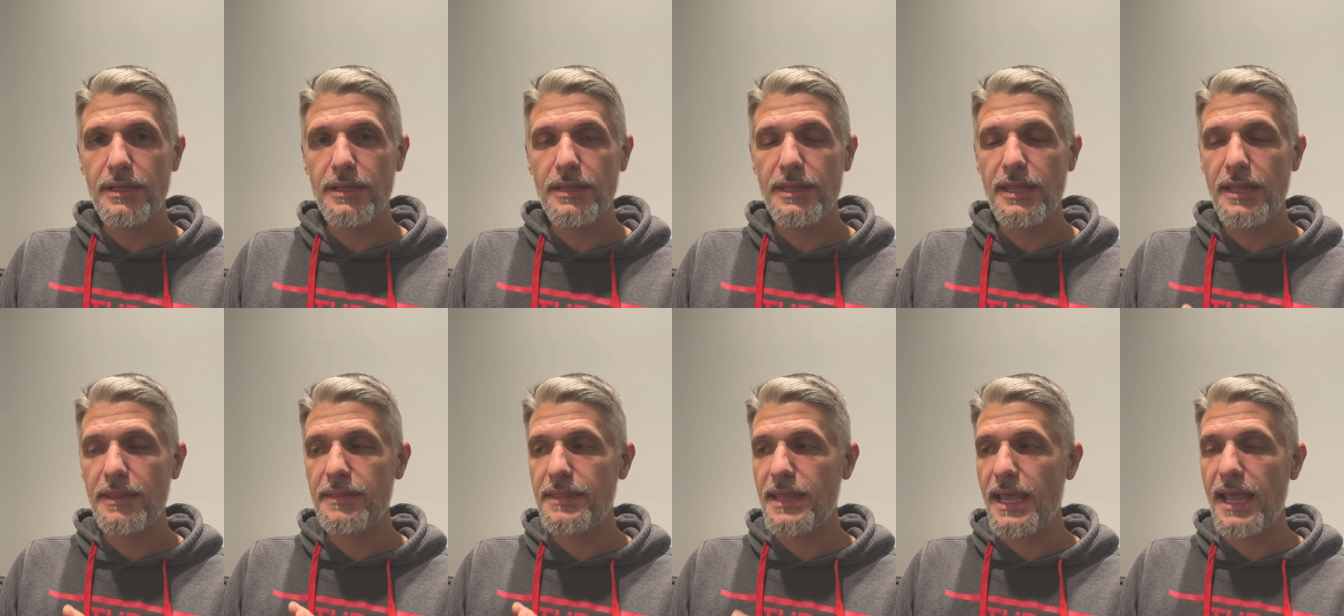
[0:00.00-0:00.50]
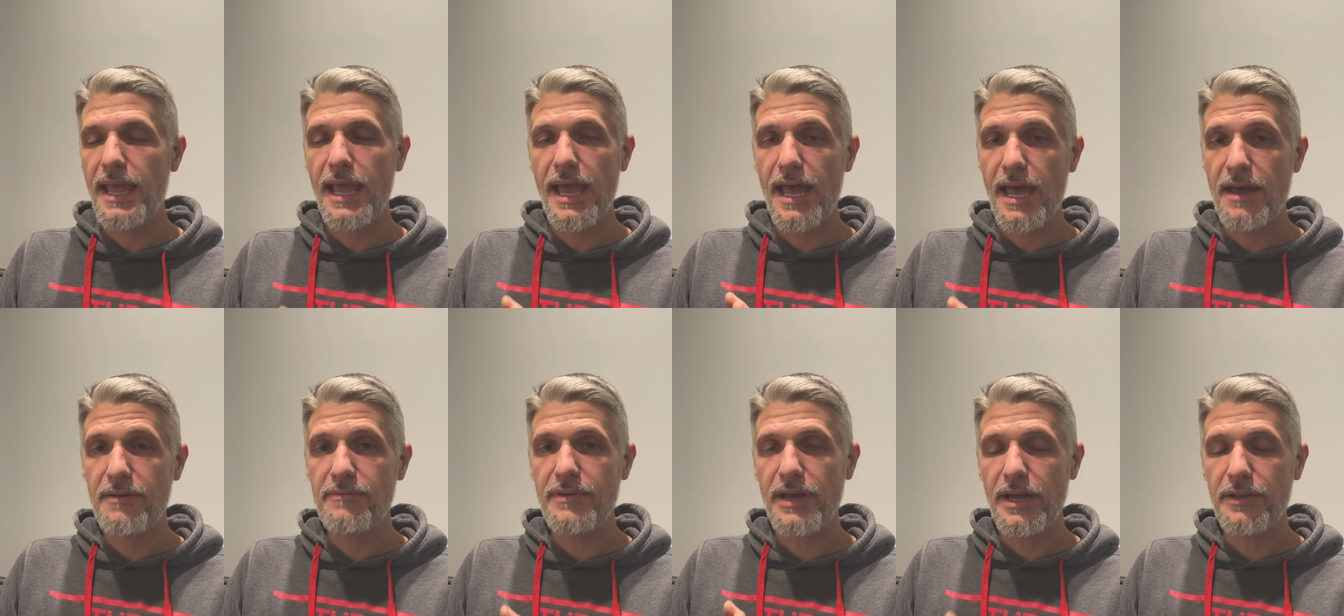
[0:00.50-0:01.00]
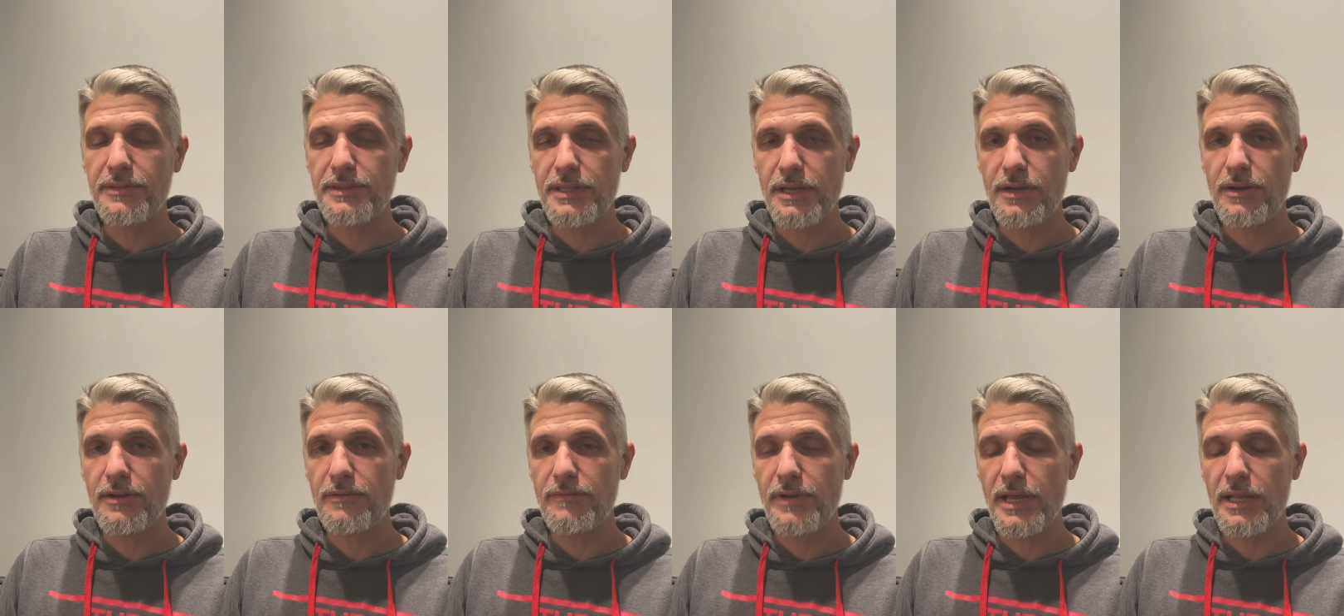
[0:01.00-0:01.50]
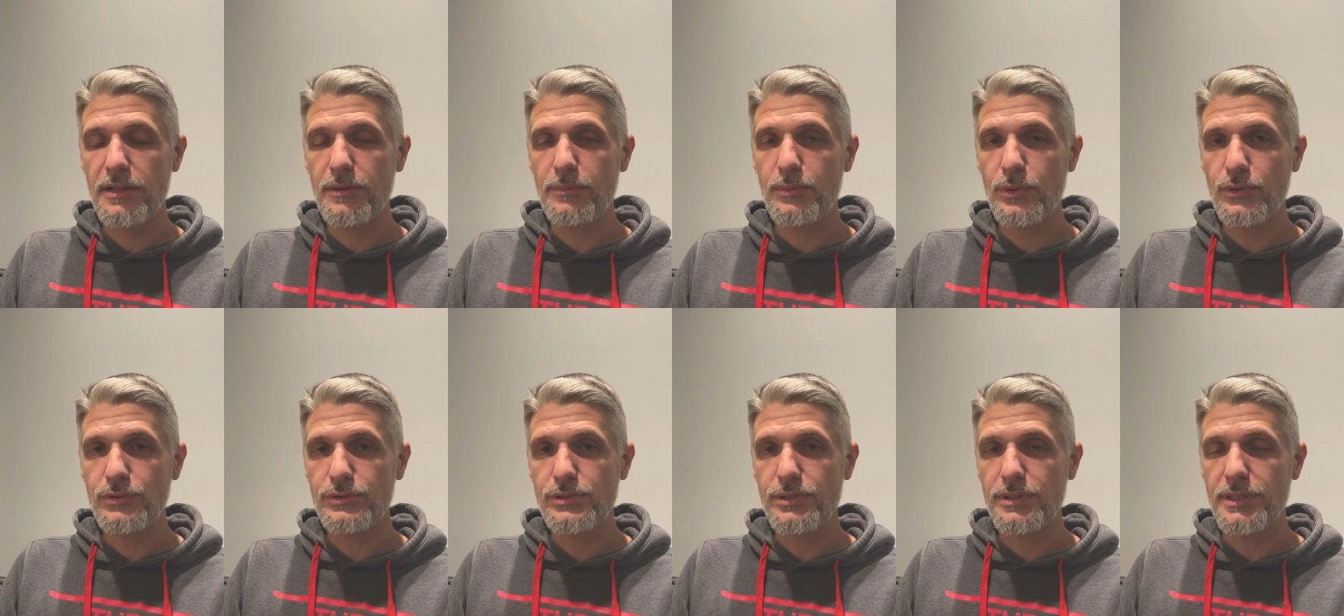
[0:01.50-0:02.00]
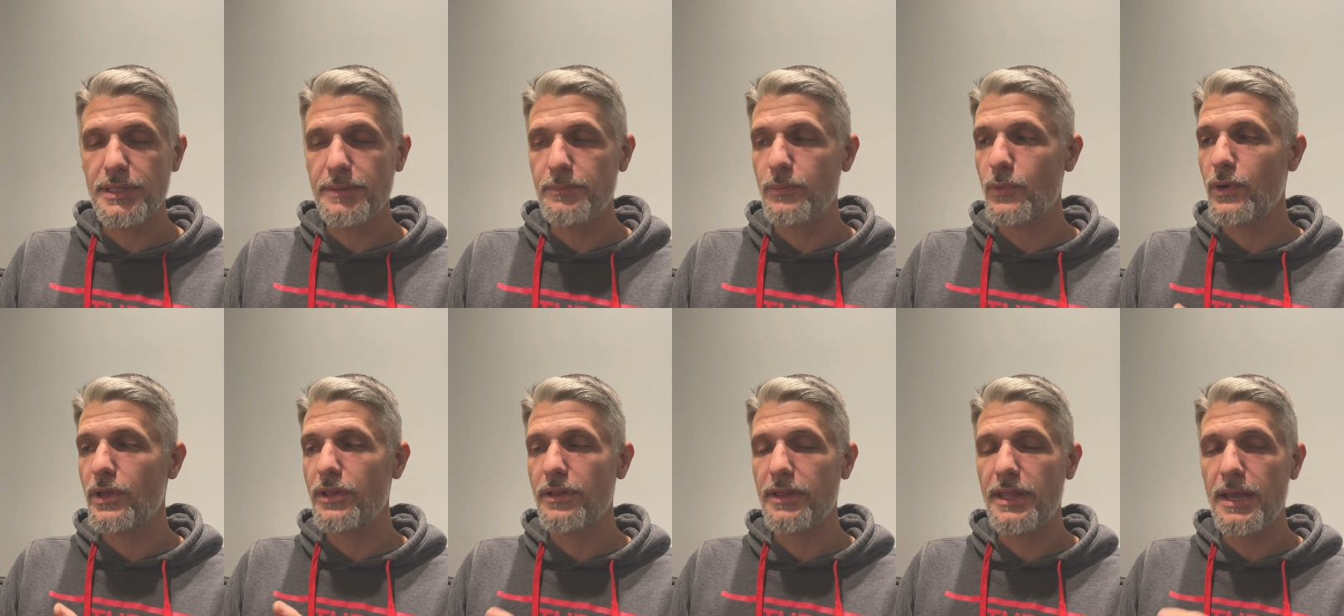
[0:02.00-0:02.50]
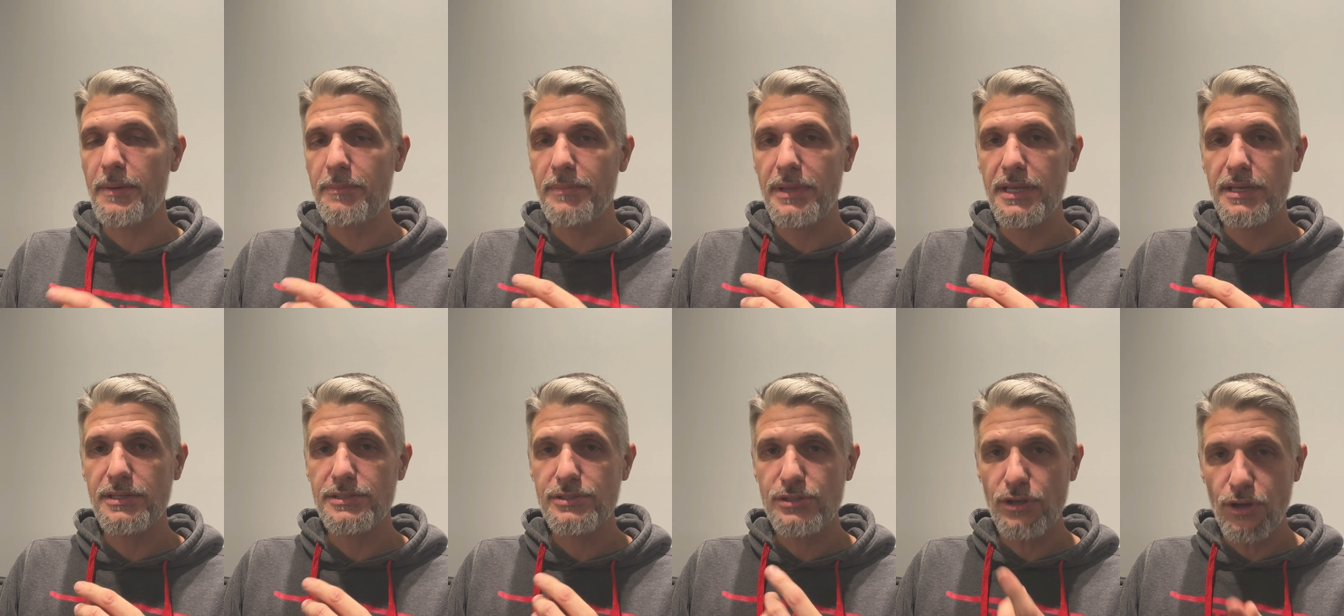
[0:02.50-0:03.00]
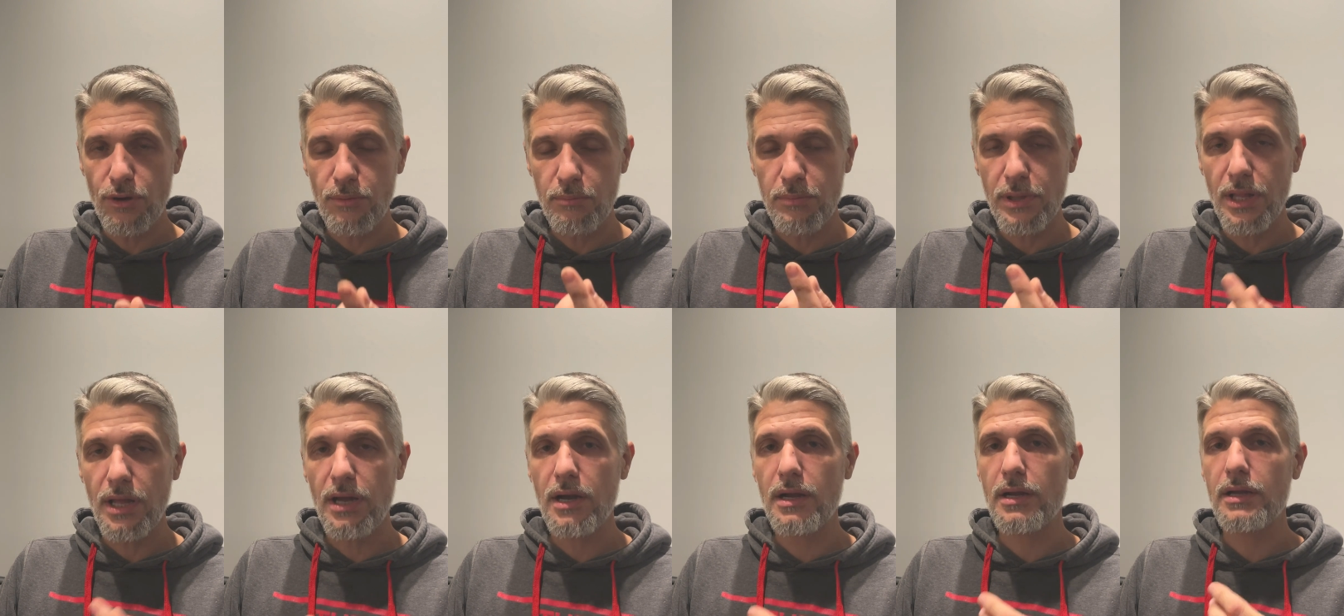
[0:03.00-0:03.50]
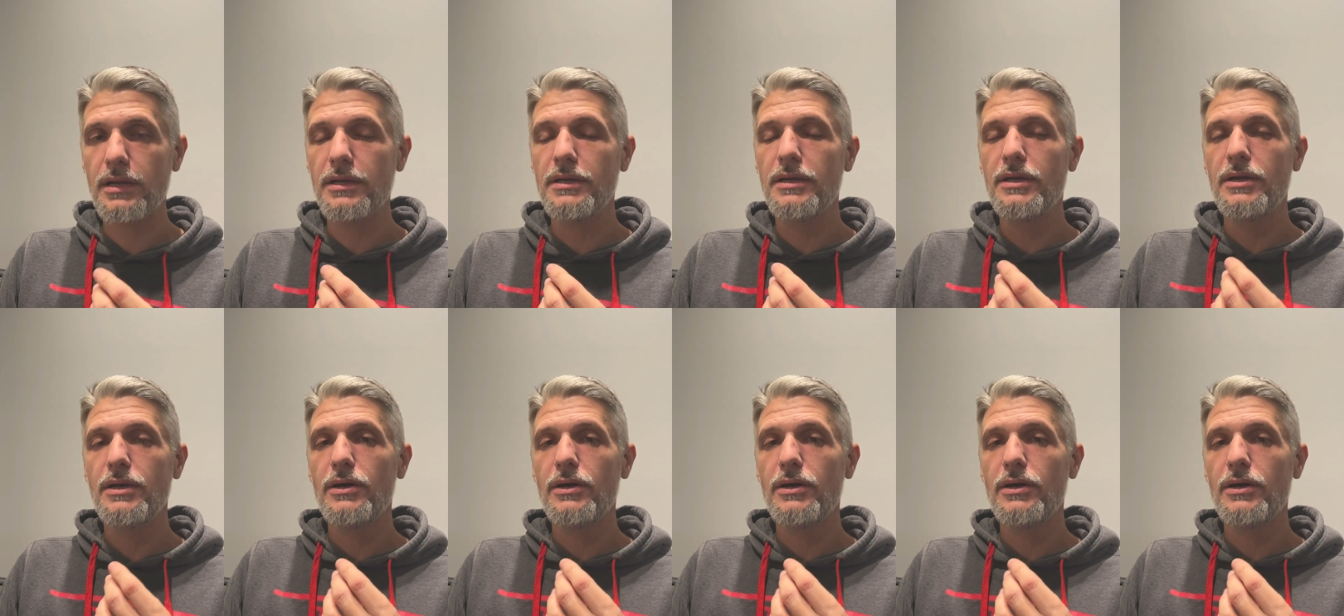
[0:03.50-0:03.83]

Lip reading: that they have out there available to them, whether that be a salt block